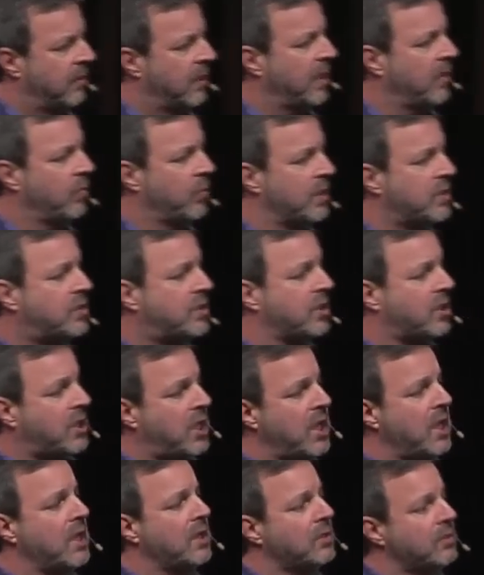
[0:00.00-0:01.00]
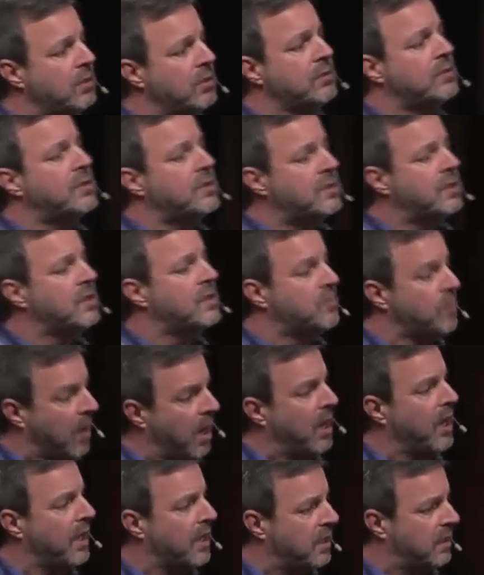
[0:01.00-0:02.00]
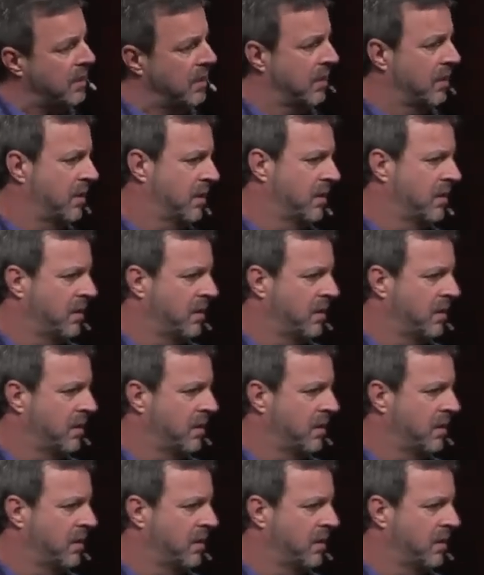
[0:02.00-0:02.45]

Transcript: in which the king loses his mind.